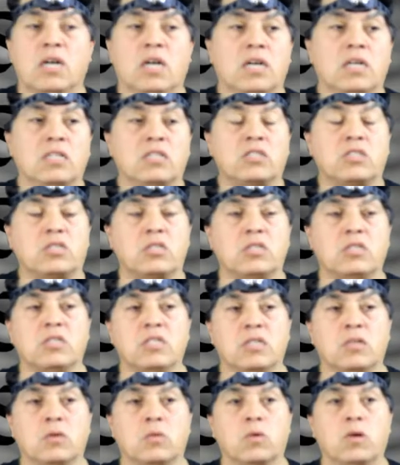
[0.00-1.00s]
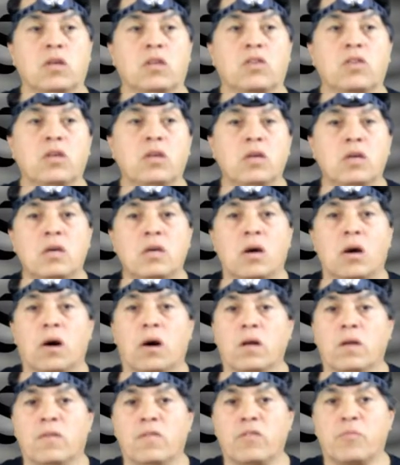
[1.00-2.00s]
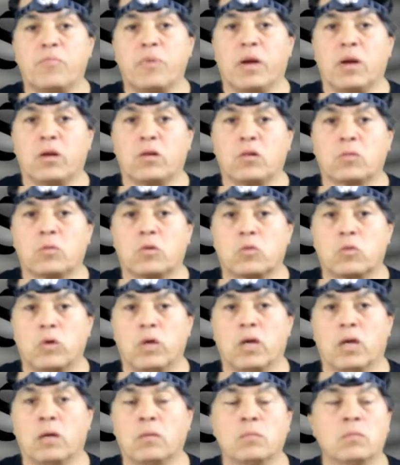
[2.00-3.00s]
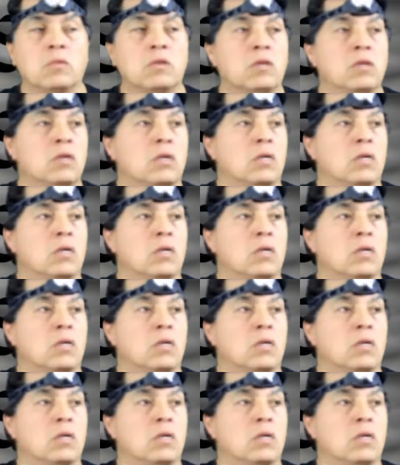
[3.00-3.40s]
has to deal with all of the paranormal realm,